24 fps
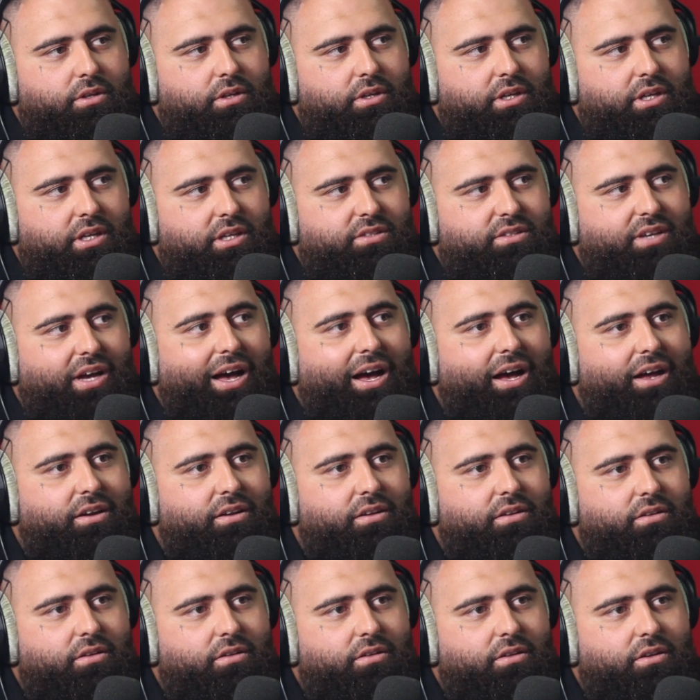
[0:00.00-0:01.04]
It's hard.
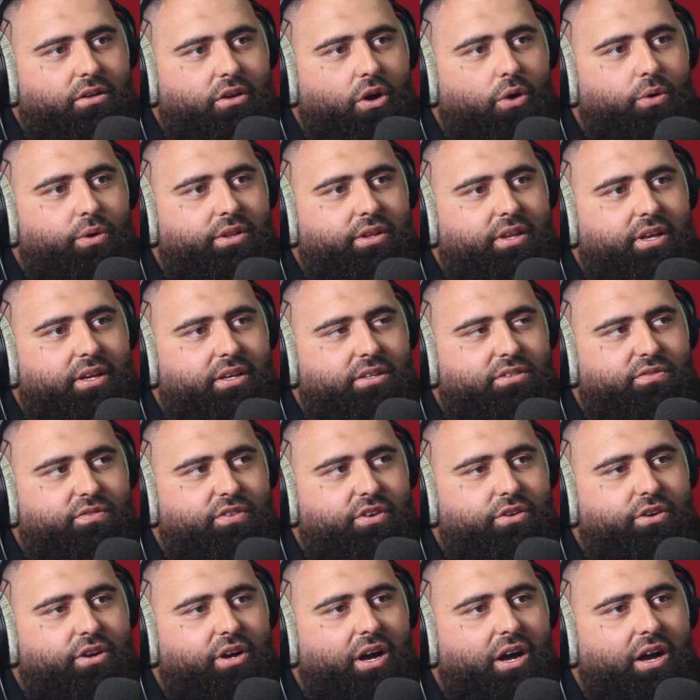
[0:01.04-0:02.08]
Going there is
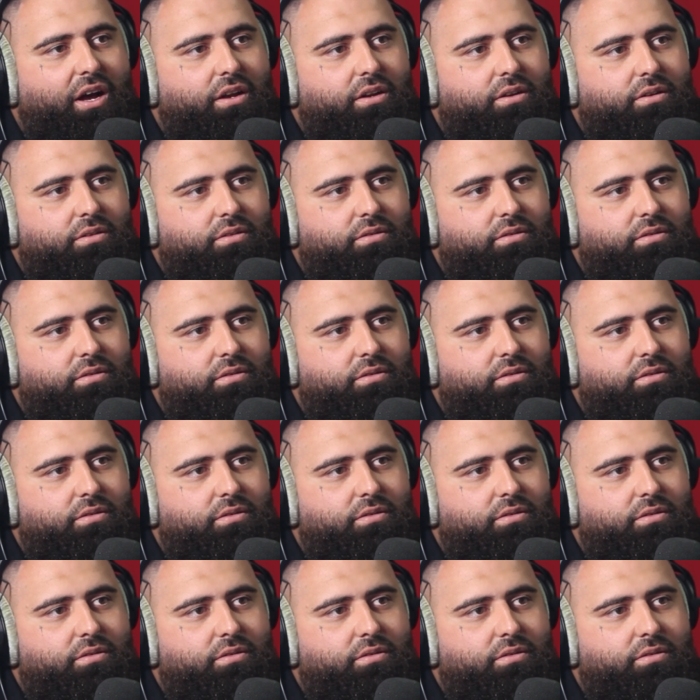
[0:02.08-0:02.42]
very hard.